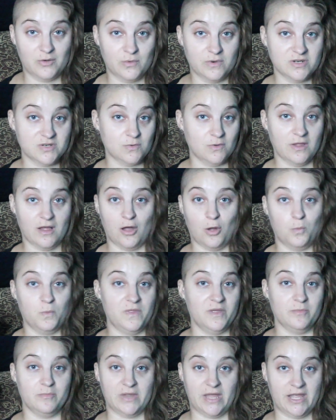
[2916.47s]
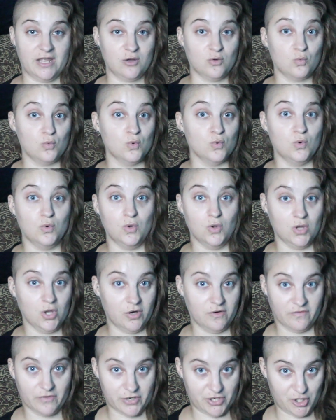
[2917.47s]
which will help them like rule
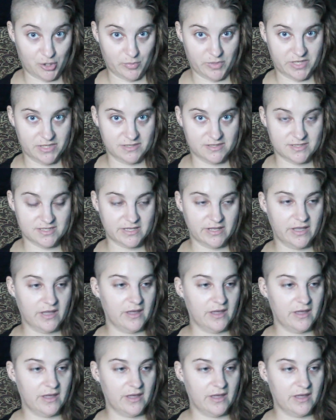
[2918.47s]
over humans,